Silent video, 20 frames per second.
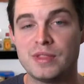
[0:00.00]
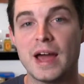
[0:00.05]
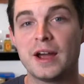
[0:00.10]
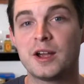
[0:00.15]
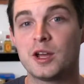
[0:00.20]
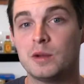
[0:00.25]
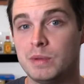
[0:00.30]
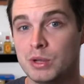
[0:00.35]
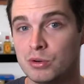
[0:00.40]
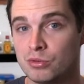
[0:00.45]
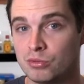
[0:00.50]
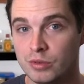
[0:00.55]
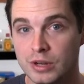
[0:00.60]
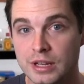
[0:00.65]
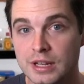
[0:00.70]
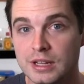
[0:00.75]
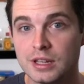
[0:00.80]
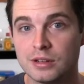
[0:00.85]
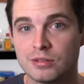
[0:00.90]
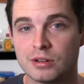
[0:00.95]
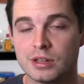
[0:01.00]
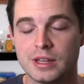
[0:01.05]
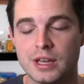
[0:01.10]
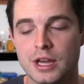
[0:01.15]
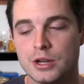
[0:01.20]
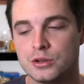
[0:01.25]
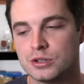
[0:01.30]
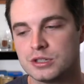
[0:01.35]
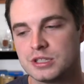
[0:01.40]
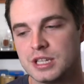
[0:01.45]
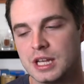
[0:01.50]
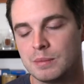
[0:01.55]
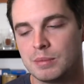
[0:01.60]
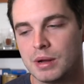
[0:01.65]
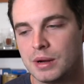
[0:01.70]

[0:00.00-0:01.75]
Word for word: That could be really, really interesting.